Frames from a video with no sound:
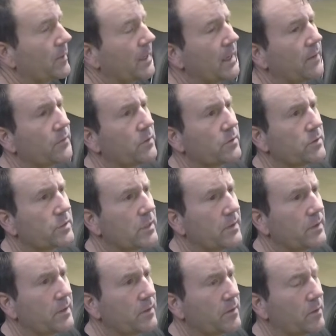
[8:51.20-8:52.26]
going to have to
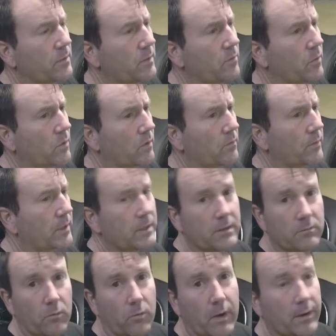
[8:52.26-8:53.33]
study it a little bit more when
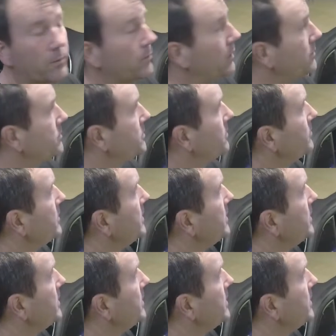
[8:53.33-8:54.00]
I want to run some